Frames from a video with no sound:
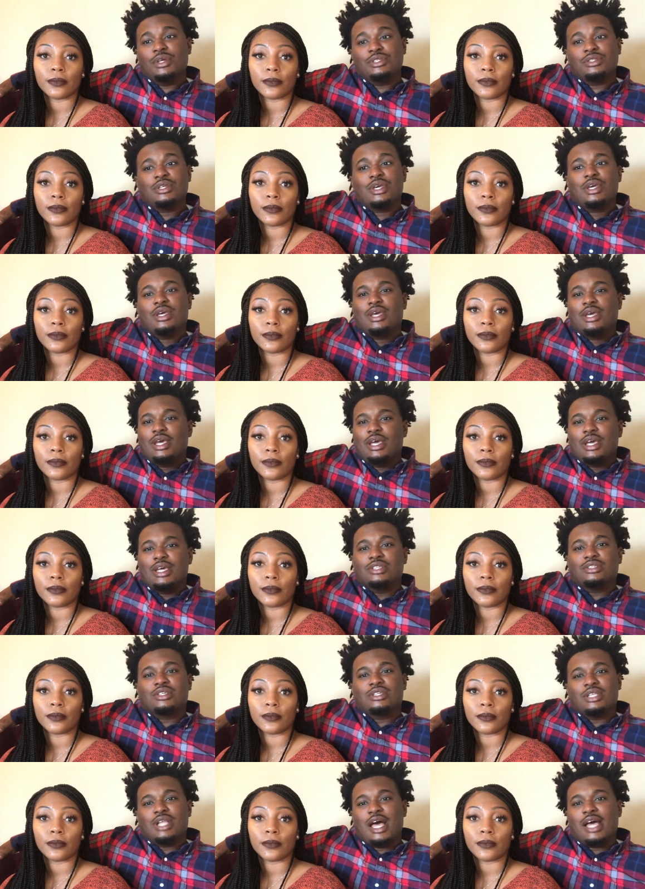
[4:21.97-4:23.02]
Speaker 1: it,
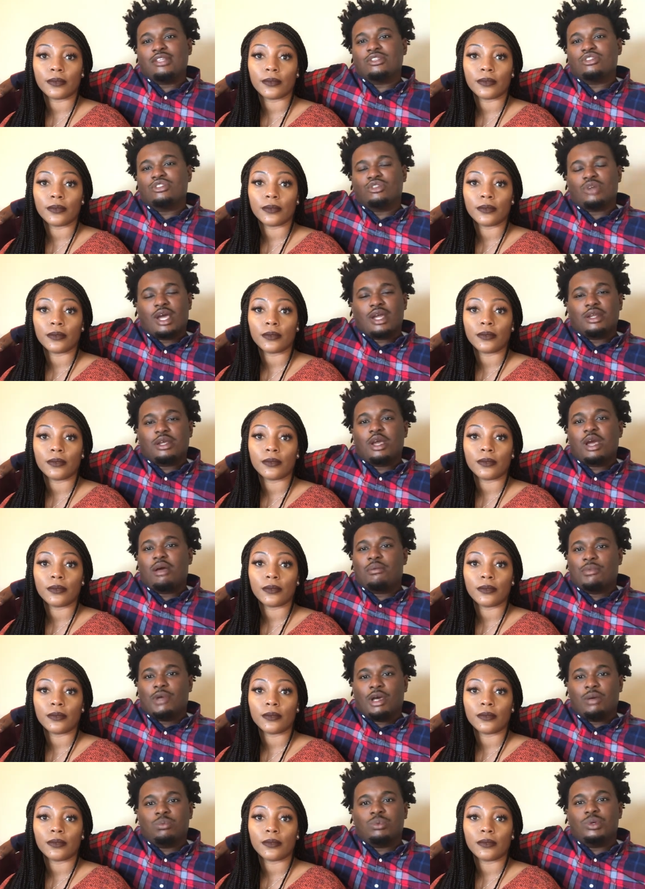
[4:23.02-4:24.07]
it's a lot to try to
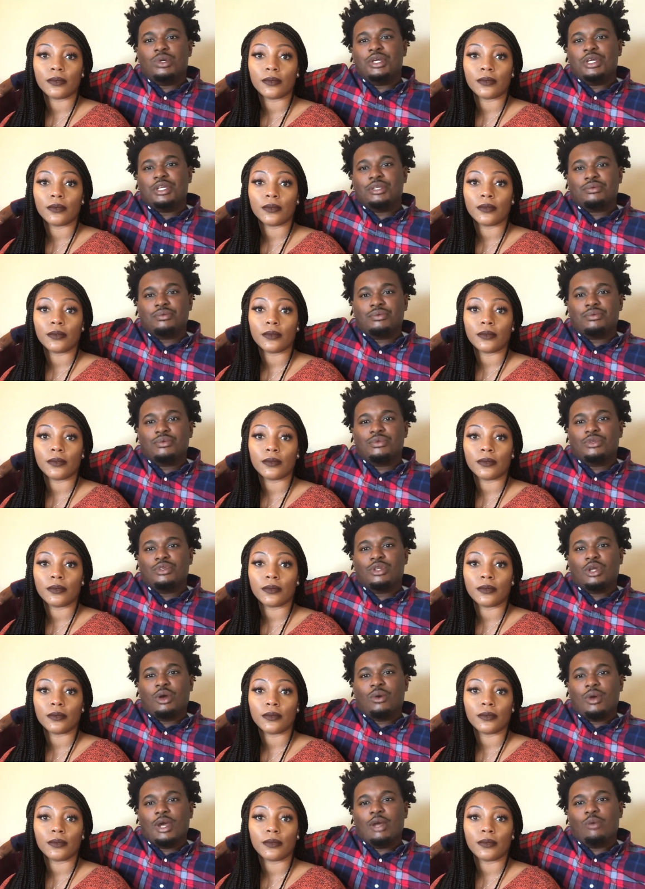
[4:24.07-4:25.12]
come up with you
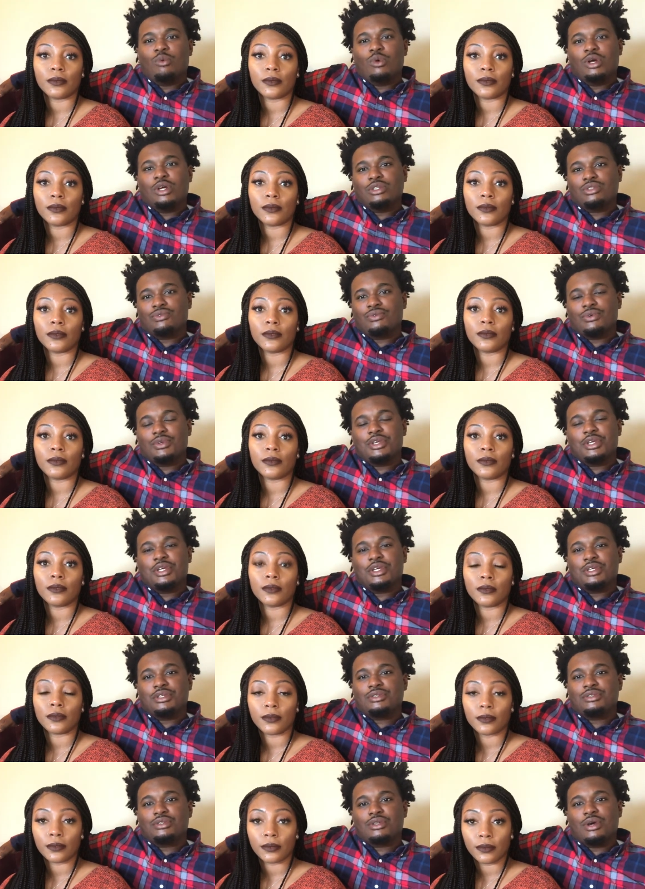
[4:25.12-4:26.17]
know at once for
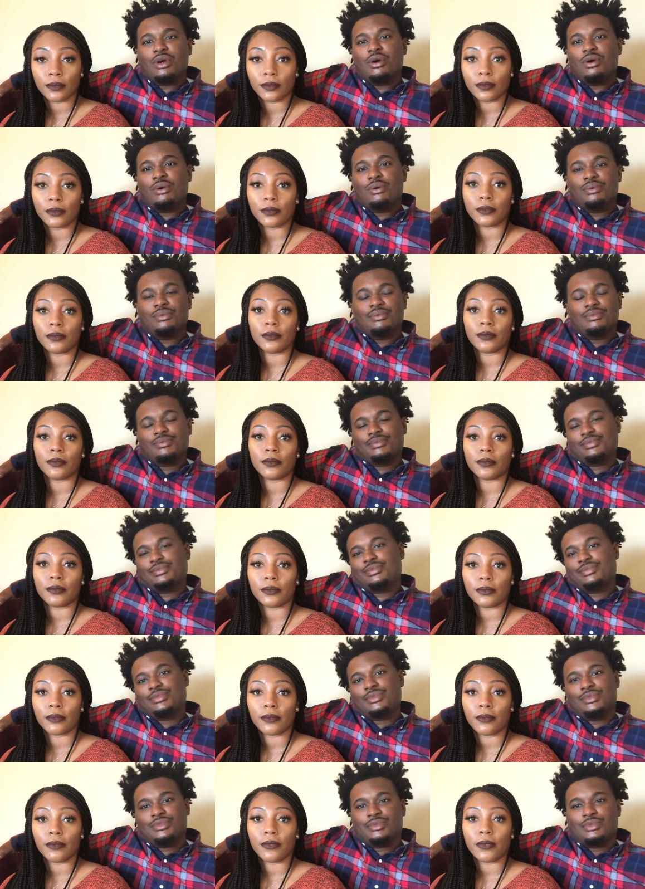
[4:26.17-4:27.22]
this. So
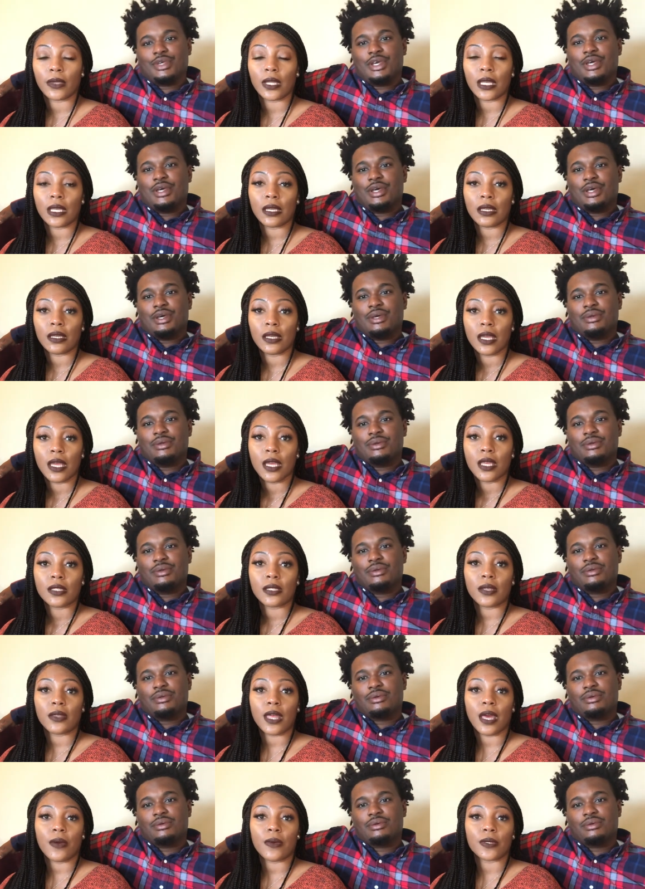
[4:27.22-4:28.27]
yeah.
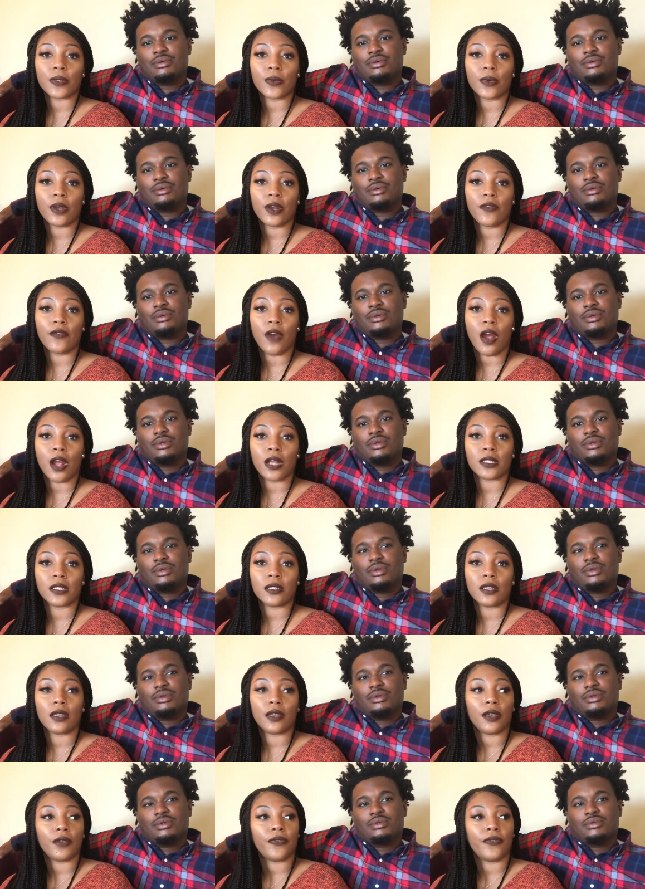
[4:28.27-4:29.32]
Speaker 2: So that was one of our
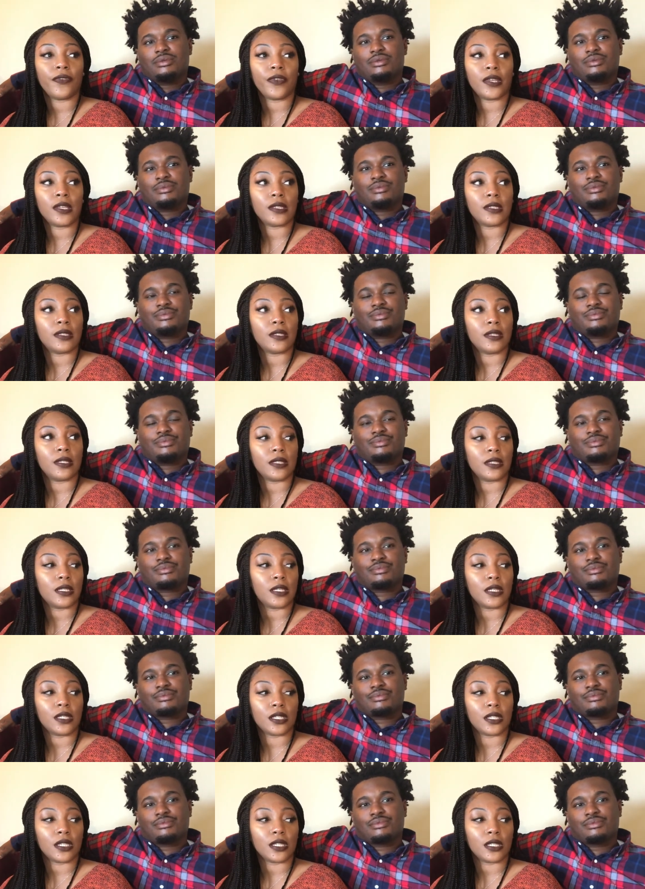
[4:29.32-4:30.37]
toughest
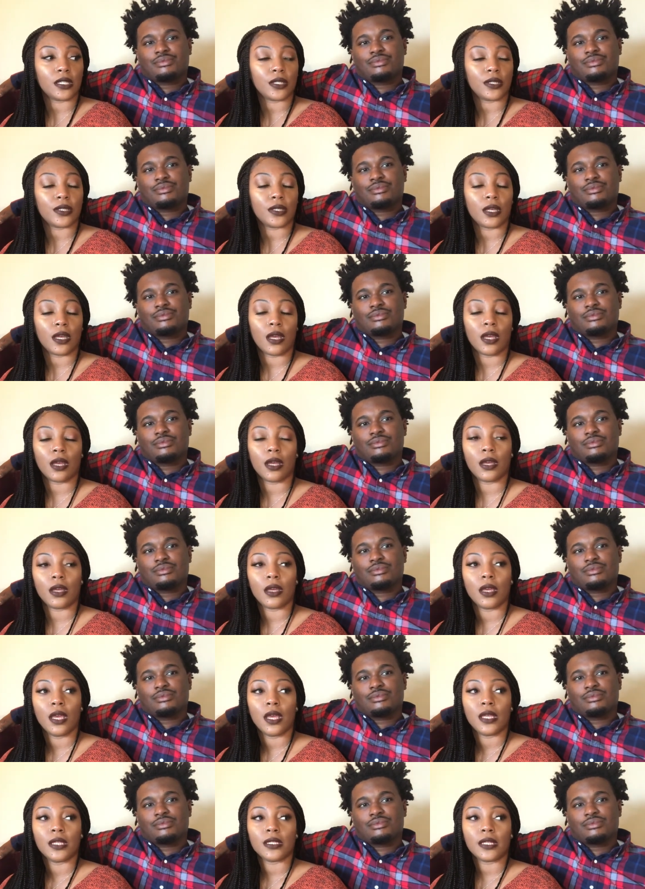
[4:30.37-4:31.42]
decisions uh,
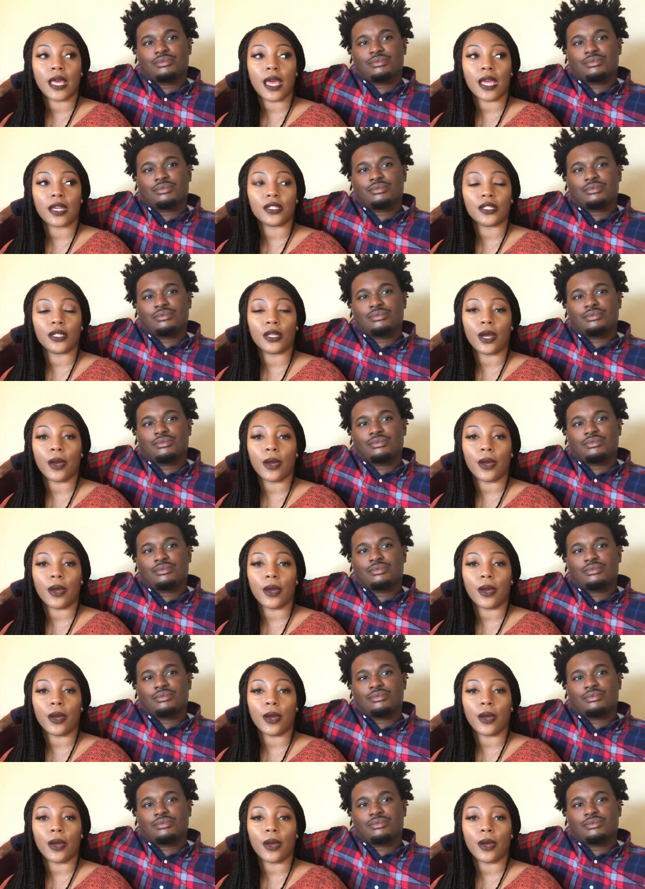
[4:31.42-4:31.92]
to actually